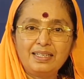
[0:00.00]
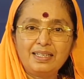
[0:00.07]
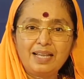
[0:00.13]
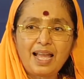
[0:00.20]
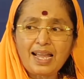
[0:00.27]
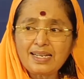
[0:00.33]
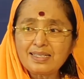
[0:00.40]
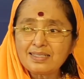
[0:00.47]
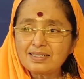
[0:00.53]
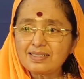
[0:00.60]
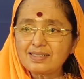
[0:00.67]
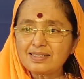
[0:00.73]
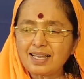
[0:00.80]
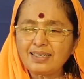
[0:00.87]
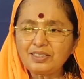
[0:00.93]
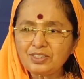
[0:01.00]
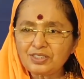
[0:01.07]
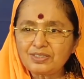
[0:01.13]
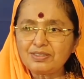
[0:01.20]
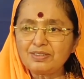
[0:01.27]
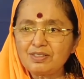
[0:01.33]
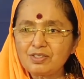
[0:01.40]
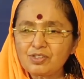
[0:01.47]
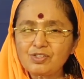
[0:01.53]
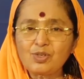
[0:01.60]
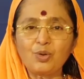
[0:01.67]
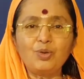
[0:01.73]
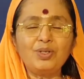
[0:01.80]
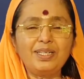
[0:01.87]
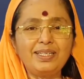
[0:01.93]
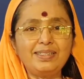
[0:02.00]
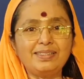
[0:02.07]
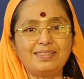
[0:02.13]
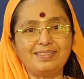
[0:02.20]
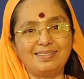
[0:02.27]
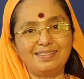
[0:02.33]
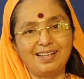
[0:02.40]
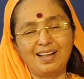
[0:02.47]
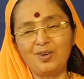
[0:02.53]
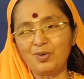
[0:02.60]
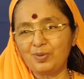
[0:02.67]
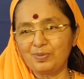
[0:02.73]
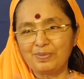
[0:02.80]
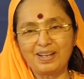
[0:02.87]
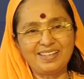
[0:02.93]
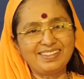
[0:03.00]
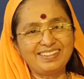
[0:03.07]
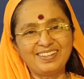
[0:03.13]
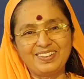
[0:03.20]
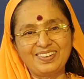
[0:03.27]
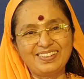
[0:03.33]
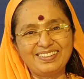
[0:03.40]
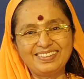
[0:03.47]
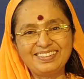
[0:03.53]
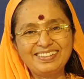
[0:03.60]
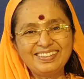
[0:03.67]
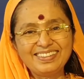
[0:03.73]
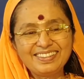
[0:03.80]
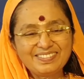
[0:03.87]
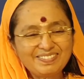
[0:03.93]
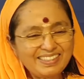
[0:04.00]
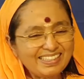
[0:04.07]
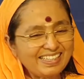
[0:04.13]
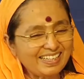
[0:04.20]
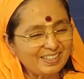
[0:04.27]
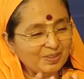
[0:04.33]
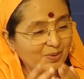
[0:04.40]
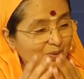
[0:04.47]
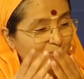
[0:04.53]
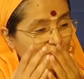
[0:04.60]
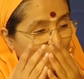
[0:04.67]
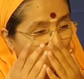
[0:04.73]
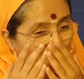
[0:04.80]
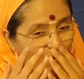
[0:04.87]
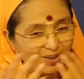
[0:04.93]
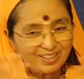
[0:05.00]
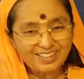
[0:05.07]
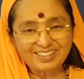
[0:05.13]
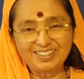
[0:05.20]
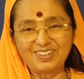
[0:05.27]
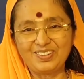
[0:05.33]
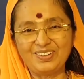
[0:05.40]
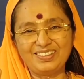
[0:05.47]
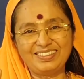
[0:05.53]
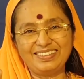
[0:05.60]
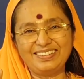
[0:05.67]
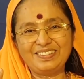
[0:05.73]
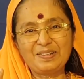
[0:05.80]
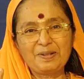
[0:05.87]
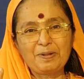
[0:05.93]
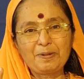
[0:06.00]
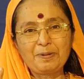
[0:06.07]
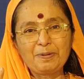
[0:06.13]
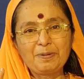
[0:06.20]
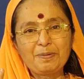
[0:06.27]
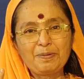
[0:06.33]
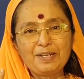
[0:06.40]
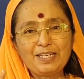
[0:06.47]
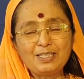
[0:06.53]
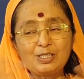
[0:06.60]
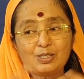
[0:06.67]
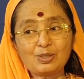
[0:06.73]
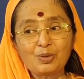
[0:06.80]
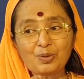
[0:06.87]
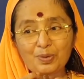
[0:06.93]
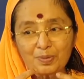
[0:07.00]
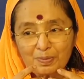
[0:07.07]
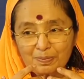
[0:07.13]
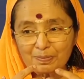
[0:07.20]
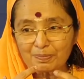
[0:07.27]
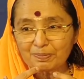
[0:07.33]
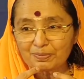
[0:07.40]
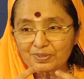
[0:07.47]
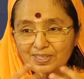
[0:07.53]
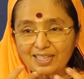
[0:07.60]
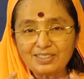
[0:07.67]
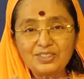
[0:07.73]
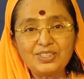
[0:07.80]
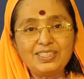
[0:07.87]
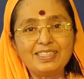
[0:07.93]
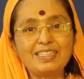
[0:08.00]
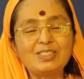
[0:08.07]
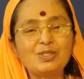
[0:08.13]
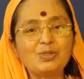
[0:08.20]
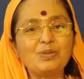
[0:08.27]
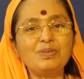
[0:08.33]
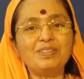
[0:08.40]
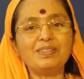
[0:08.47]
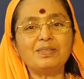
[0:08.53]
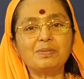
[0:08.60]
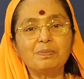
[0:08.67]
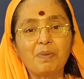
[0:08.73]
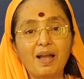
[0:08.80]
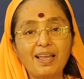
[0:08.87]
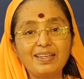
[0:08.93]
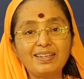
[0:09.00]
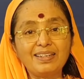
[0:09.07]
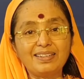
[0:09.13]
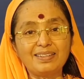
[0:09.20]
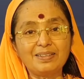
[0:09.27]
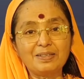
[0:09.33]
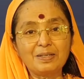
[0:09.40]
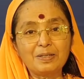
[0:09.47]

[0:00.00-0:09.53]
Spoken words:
And such stories, oh my God, we can go on and on. It's so touching and so inspiring